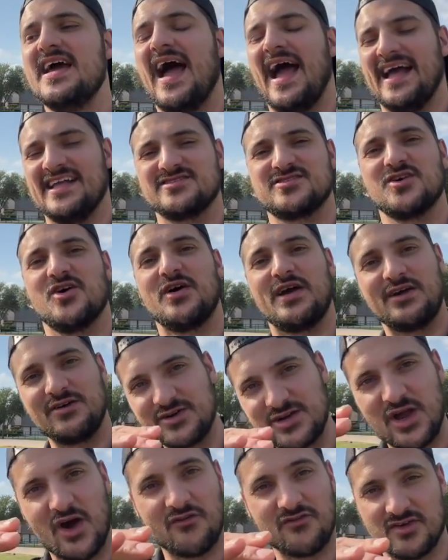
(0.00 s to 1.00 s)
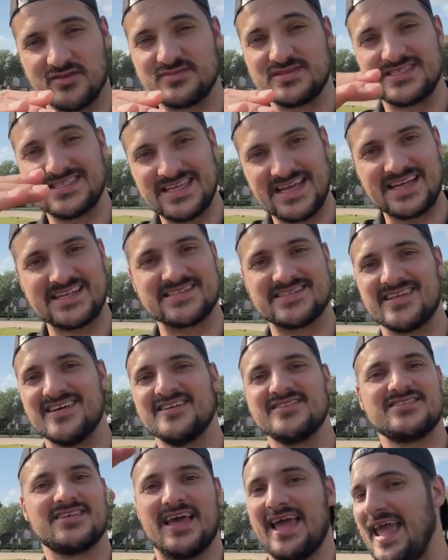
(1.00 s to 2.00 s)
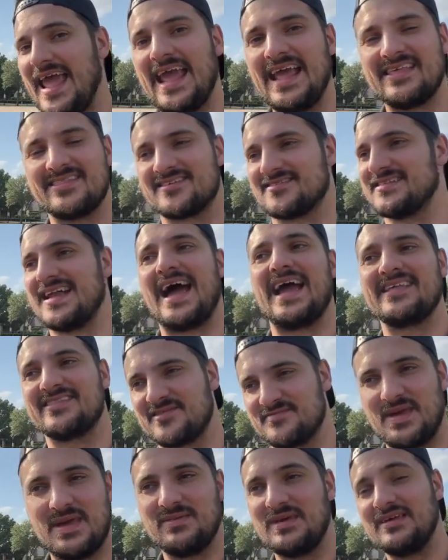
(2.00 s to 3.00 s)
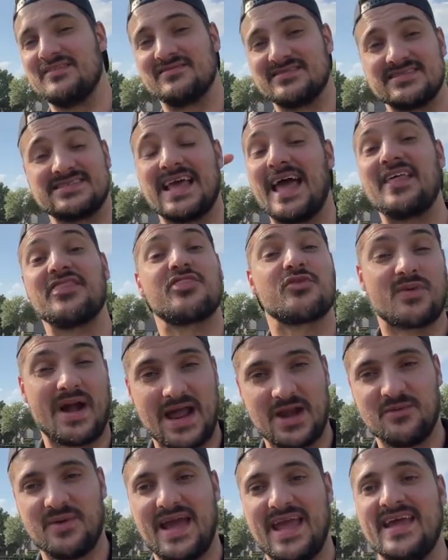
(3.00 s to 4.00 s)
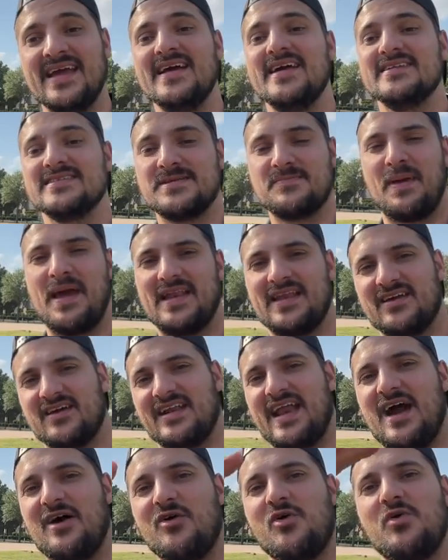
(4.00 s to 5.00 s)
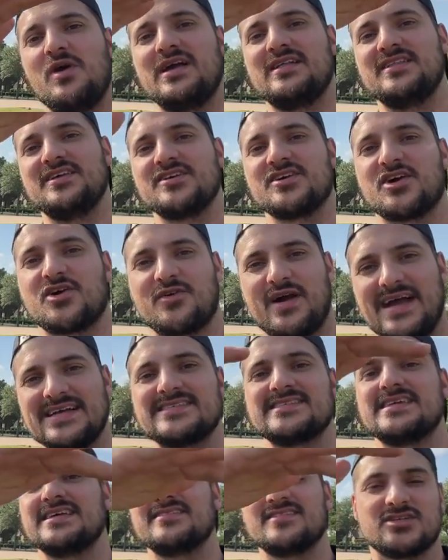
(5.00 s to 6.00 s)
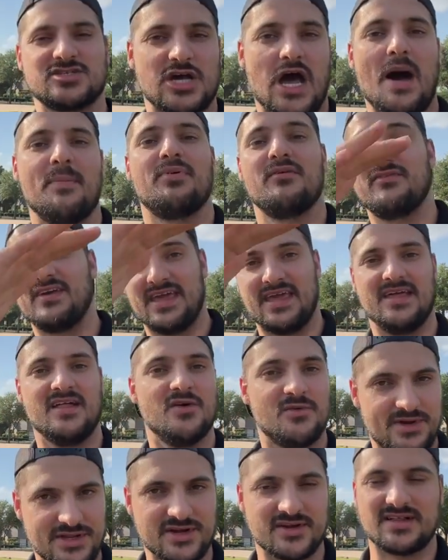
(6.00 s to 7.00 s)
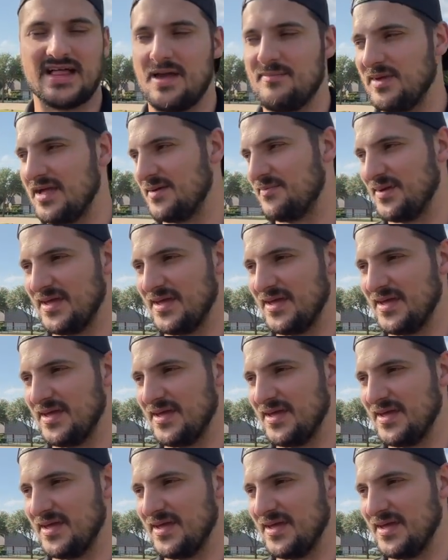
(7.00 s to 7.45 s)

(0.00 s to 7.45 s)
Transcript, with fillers: And so it would go from sixth to eighth or ninth, maybe even 10th right away, depending on how quickly you're cresting the top of a hill when you're climbing up a